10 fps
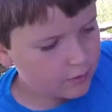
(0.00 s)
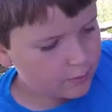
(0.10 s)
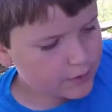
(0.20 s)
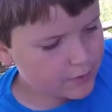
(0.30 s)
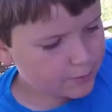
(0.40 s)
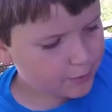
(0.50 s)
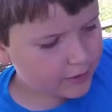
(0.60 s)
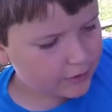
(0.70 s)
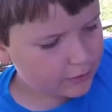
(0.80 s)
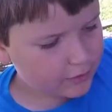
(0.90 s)
which is
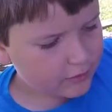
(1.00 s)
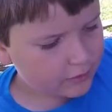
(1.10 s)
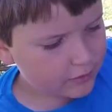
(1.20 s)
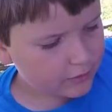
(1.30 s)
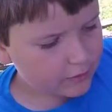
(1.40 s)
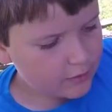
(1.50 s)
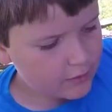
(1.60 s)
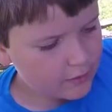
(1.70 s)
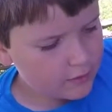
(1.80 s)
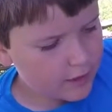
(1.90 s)
pretty interesting.
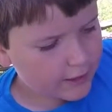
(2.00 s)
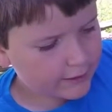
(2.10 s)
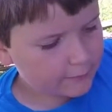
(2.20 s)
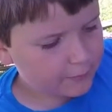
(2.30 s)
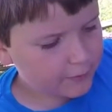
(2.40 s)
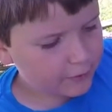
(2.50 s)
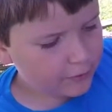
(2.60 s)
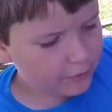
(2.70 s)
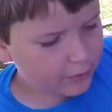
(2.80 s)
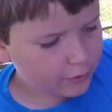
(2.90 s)
I can feel
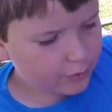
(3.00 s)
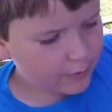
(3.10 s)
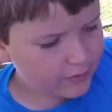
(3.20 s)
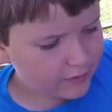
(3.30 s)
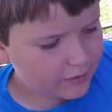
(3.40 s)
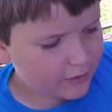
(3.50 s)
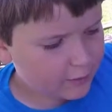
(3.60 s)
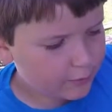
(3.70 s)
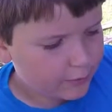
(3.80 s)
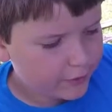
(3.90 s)
those ones.
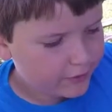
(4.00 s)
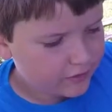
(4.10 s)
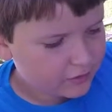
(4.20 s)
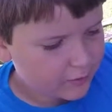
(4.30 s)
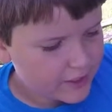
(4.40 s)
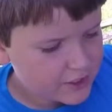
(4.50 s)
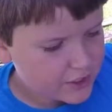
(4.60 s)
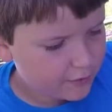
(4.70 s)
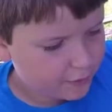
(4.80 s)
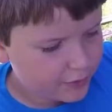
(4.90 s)
They're very strange
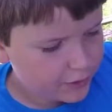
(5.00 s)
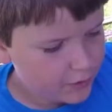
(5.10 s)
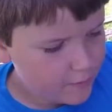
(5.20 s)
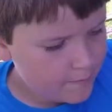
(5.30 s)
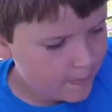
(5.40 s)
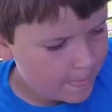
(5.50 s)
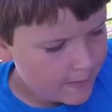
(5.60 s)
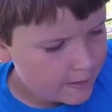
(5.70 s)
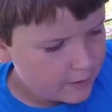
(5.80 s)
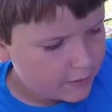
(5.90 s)
to feel.
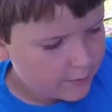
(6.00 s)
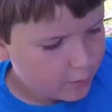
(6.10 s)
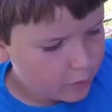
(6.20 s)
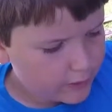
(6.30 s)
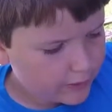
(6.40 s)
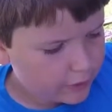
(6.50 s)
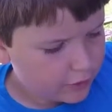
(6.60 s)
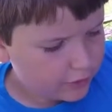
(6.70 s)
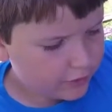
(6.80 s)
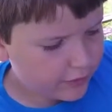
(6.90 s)
They're more like
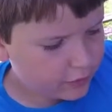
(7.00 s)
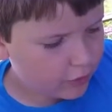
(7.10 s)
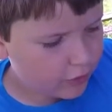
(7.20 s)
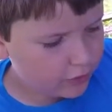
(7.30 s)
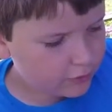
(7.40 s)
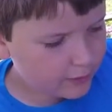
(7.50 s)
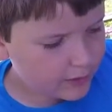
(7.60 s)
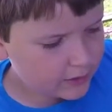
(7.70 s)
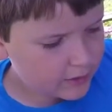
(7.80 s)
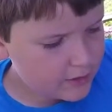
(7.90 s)
hooks than claws,
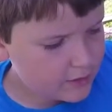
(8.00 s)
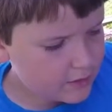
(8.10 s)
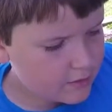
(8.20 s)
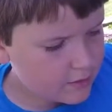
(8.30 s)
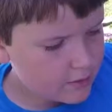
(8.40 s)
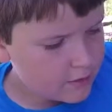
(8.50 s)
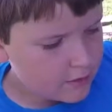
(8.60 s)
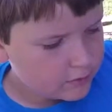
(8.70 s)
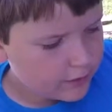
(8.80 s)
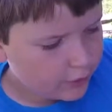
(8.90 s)
mainly.
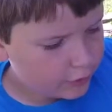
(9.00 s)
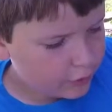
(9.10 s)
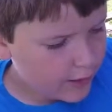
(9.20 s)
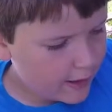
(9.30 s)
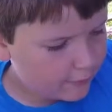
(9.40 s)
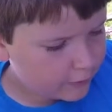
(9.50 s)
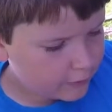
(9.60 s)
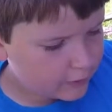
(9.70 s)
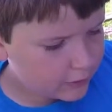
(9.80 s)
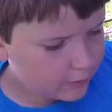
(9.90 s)
They also have a
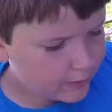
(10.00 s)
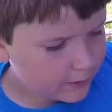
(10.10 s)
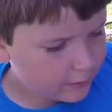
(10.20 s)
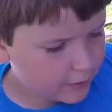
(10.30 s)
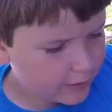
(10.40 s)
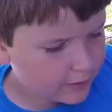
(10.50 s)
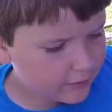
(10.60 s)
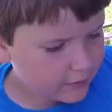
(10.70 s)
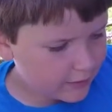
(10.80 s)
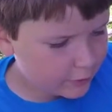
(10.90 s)
little bit of, like,
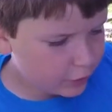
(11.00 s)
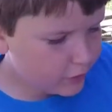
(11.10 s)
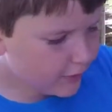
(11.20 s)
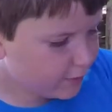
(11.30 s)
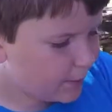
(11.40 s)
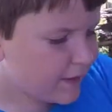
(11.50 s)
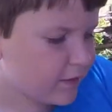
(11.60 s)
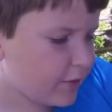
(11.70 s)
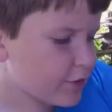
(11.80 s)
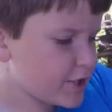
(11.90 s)
they look like
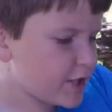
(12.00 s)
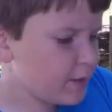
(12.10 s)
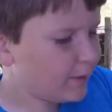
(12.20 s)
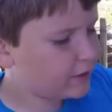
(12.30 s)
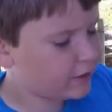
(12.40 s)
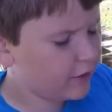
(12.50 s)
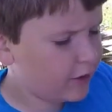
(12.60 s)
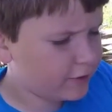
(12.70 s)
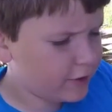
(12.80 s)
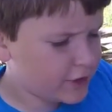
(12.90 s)
spikes on their tail, but they're
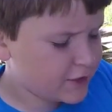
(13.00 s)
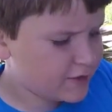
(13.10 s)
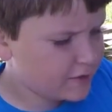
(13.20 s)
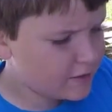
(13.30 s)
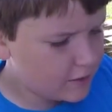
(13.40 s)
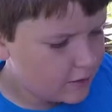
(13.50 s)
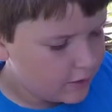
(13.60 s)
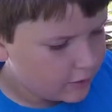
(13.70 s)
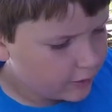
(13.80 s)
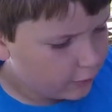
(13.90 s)
not. They're just
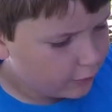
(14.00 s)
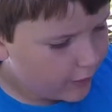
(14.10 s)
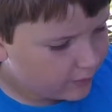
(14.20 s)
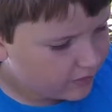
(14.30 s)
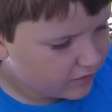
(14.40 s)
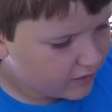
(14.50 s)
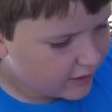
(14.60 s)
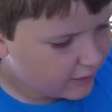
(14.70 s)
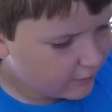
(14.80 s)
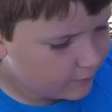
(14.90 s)
little flaps of skin.